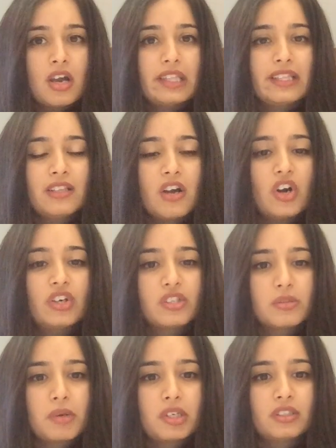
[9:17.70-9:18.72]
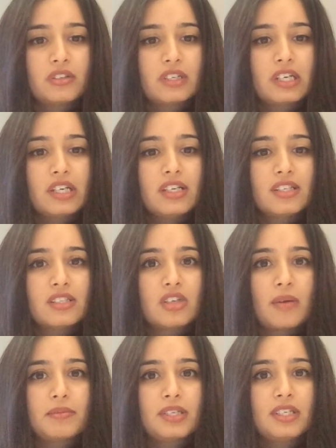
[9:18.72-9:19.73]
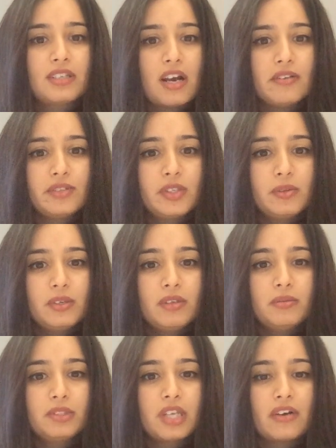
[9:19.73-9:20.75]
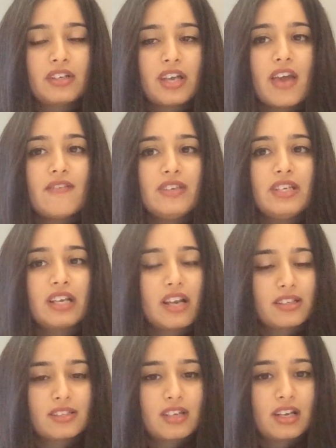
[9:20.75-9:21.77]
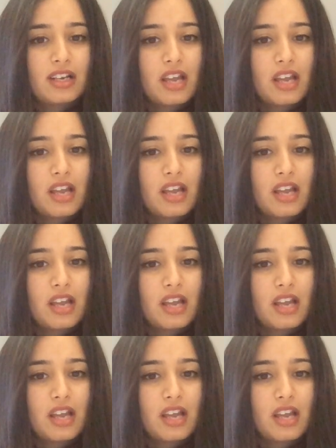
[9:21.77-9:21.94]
I think the hardest part currently is adopting GraphQL without a heavy client-side